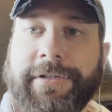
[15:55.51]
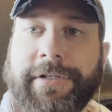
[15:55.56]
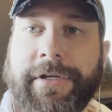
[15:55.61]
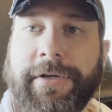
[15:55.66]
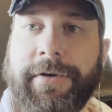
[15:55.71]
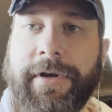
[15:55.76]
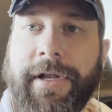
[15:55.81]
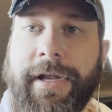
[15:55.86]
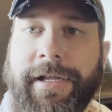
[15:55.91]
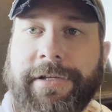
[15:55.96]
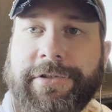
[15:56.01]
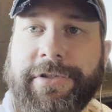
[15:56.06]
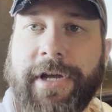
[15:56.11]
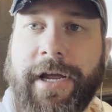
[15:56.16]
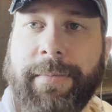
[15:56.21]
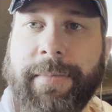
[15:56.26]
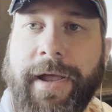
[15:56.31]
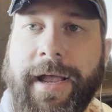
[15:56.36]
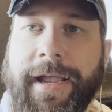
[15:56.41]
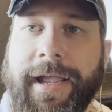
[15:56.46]
to it and
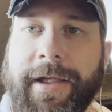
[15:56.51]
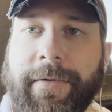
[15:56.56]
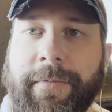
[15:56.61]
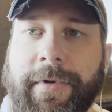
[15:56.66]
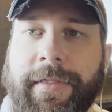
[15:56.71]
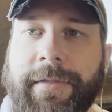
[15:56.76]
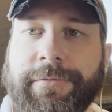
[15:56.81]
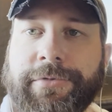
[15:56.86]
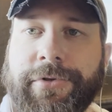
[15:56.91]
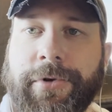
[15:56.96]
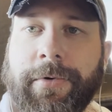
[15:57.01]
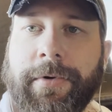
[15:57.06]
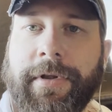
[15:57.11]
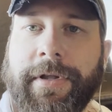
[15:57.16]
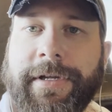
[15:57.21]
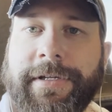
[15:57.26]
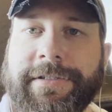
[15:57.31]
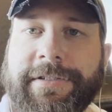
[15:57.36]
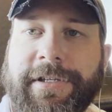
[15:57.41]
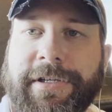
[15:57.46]
check back in with them
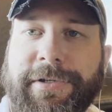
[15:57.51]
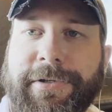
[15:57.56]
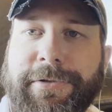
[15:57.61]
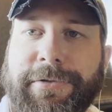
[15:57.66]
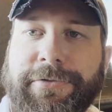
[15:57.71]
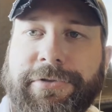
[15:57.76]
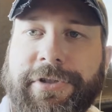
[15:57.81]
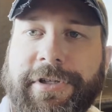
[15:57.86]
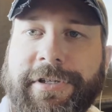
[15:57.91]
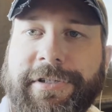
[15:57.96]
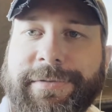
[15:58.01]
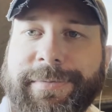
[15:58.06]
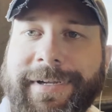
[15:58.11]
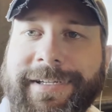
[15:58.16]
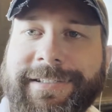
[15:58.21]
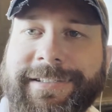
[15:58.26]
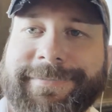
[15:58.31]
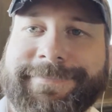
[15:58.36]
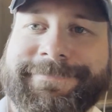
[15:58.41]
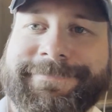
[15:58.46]
shortly. So, cheers, mates.